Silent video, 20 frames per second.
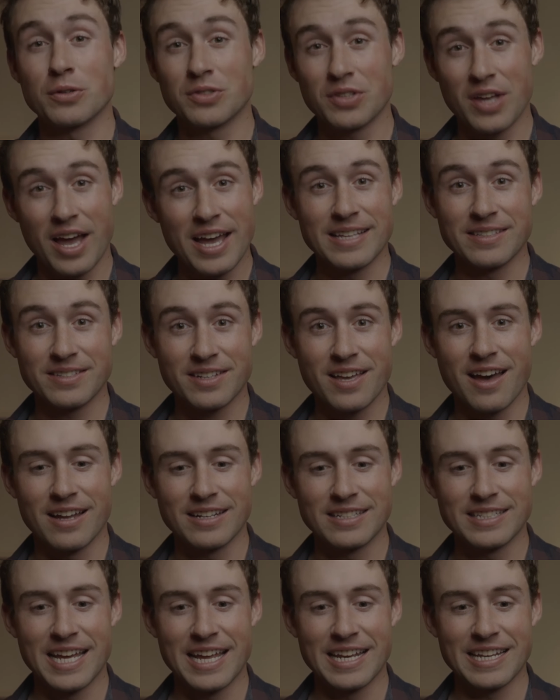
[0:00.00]
science
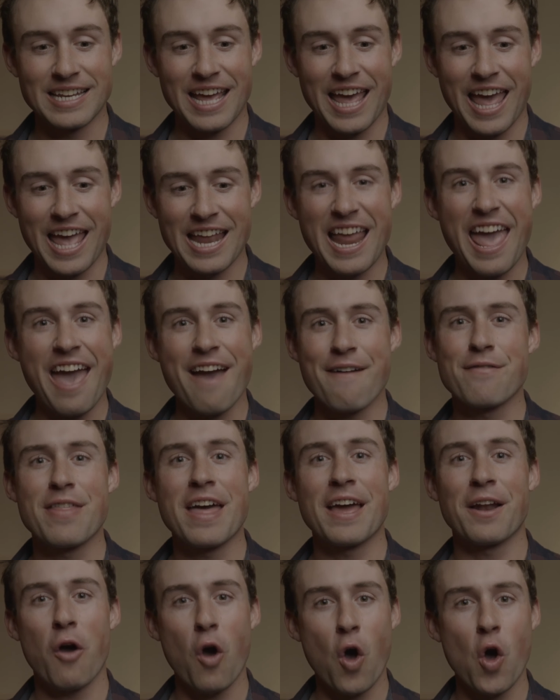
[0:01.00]
content and have
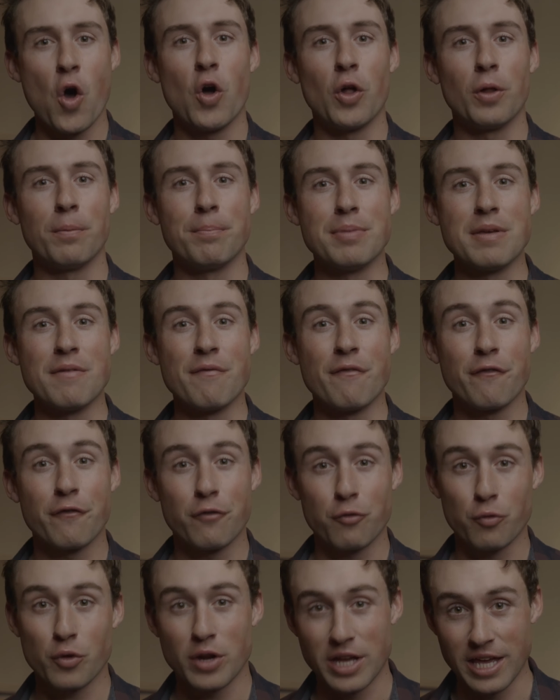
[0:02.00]
that all be
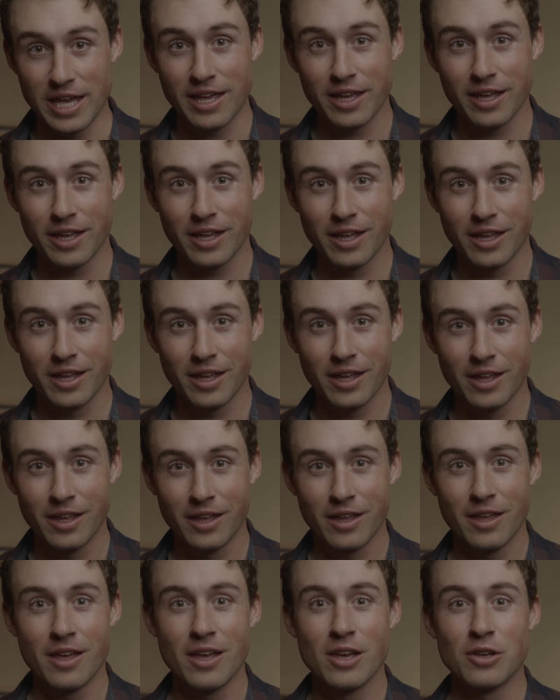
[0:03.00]
free.
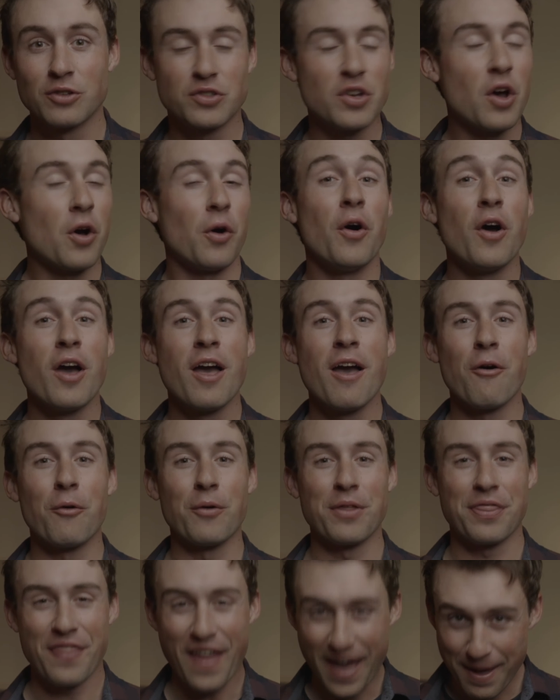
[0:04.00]
So
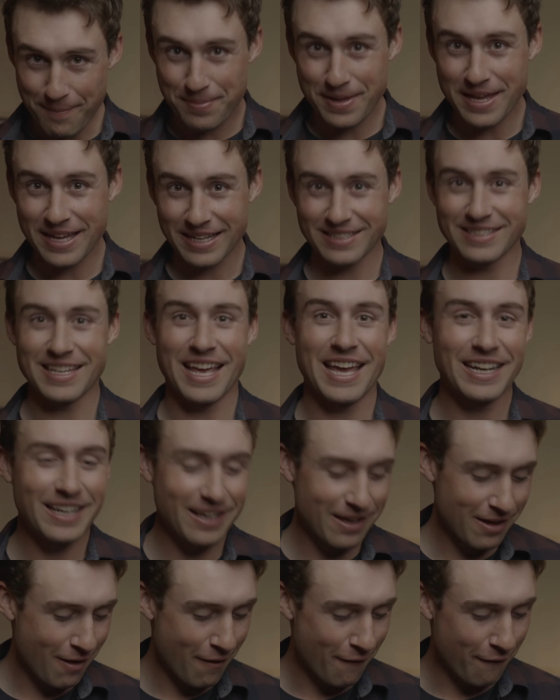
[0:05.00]
with that being
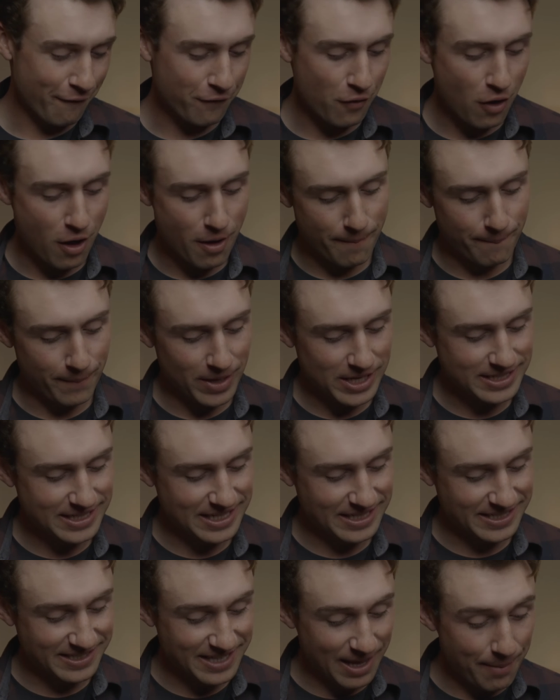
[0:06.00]
said, from
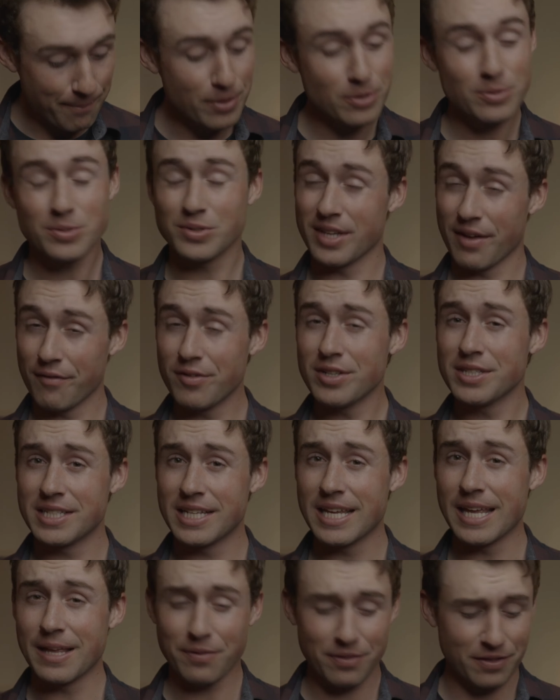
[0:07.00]
December
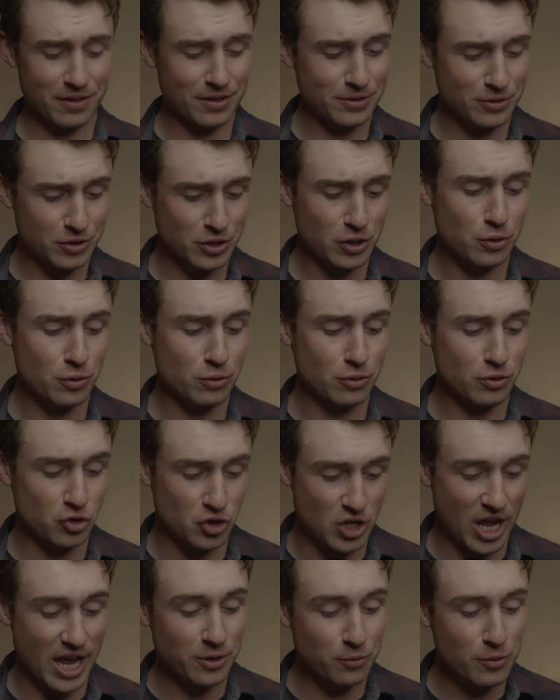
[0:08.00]
17th to
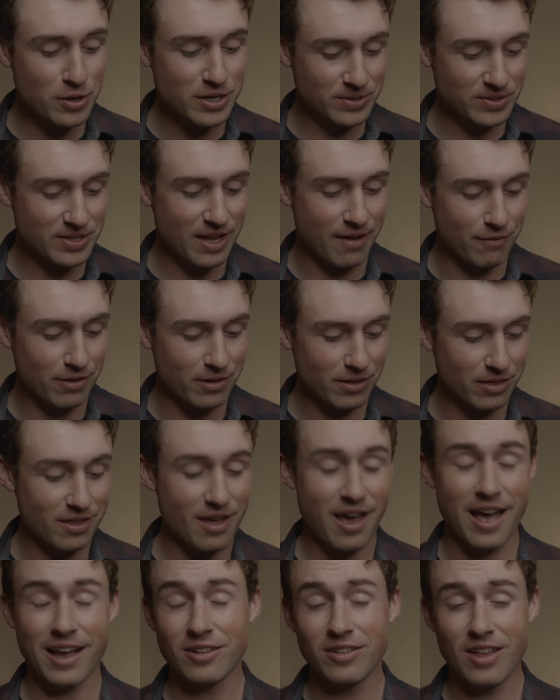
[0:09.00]
January 7th,
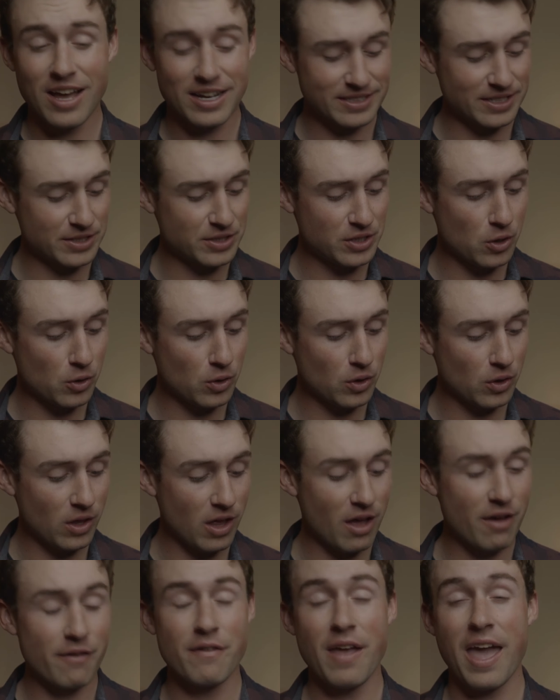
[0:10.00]
I clocked a total
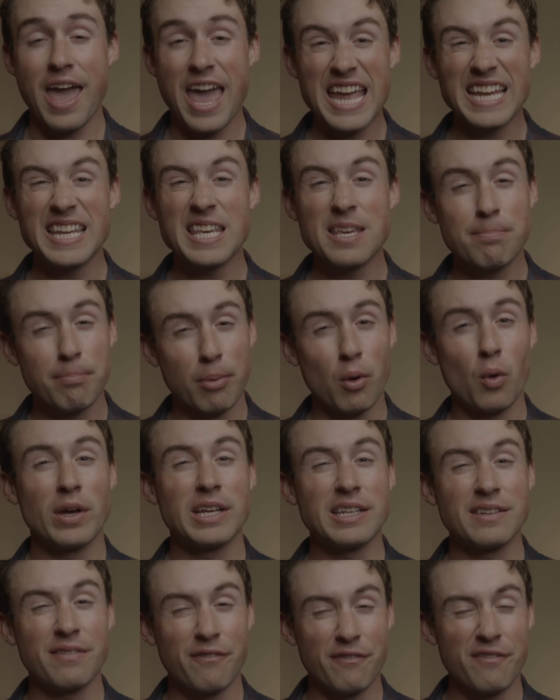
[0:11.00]
of
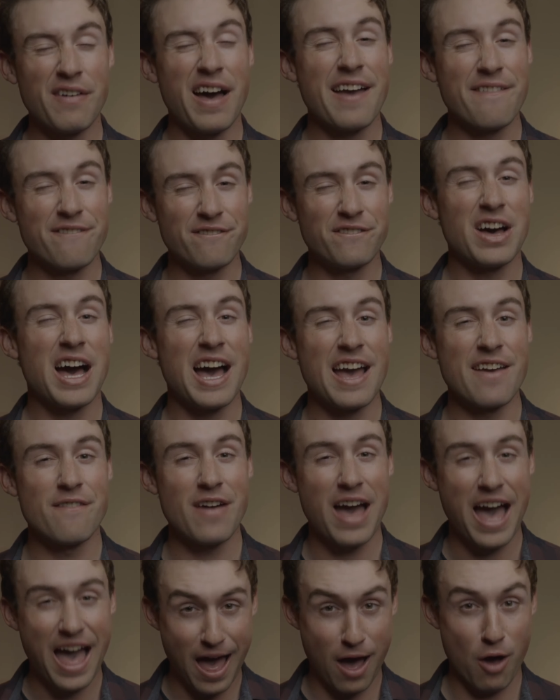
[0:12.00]
80.55
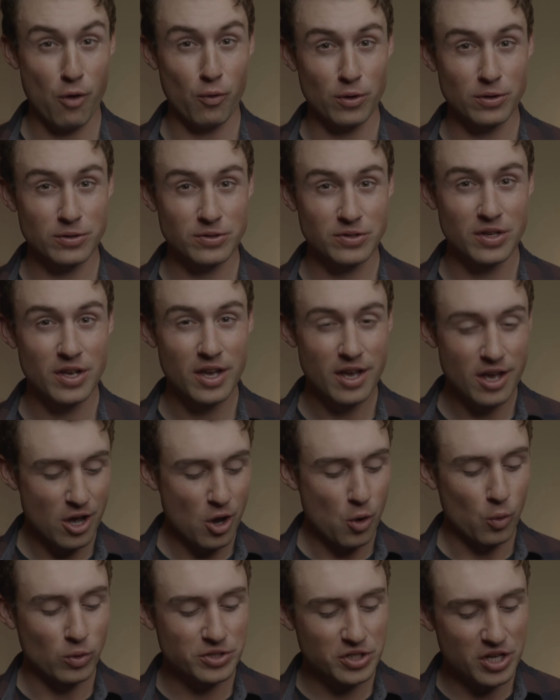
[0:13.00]
hours,
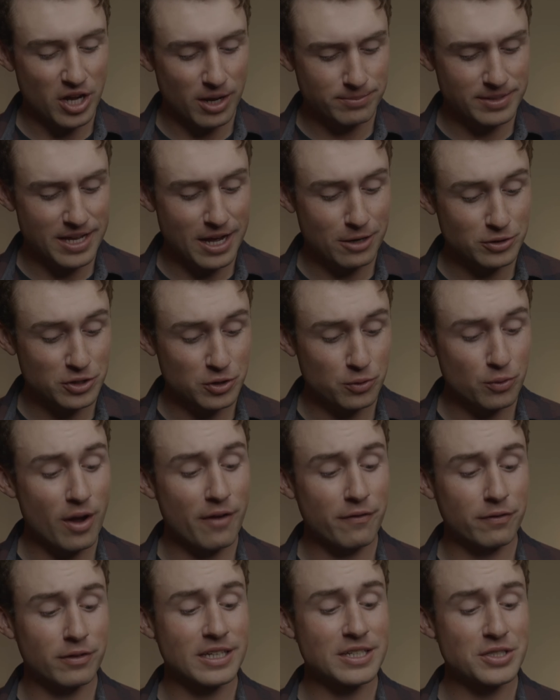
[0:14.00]
which comes out to
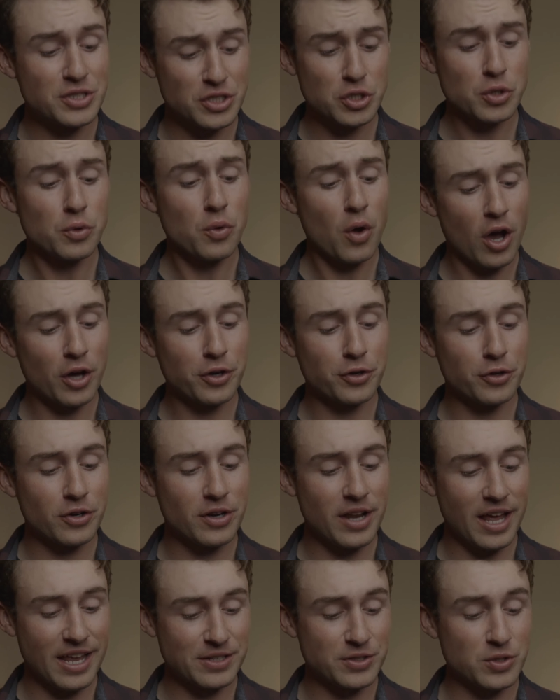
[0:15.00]
roughly
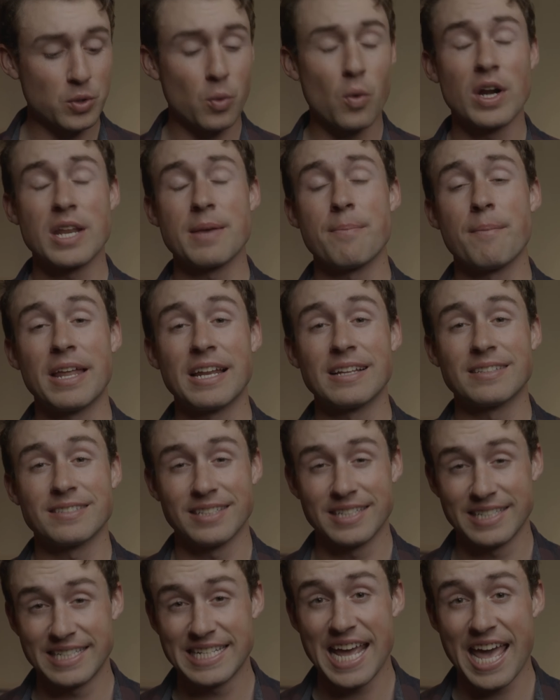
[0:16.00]
220 minutes a
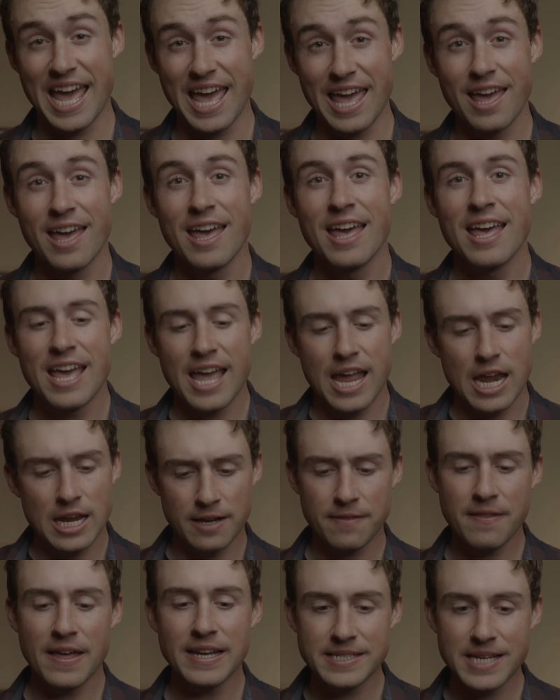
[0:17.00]
day. And
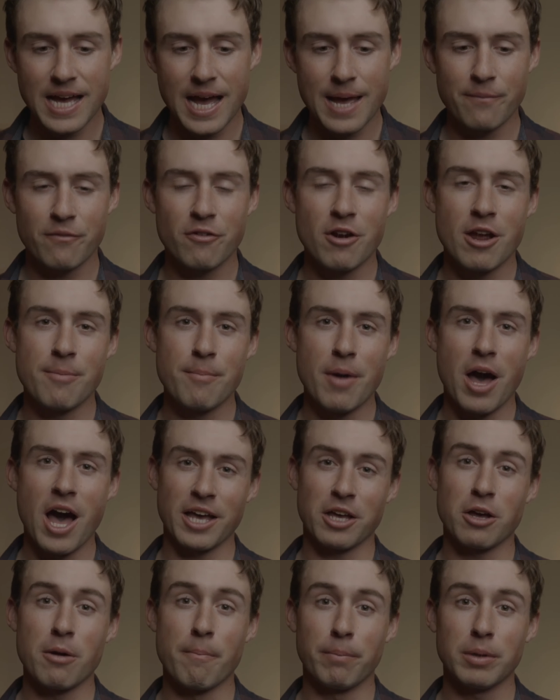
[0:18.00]
in that time frame, I
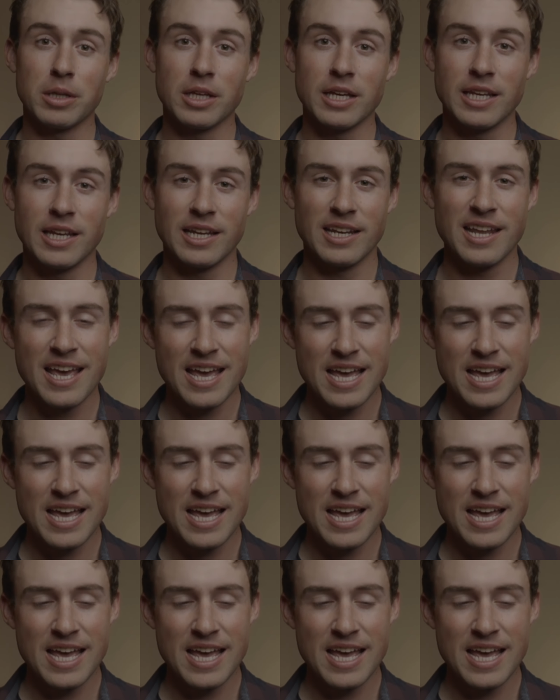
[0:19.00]
completed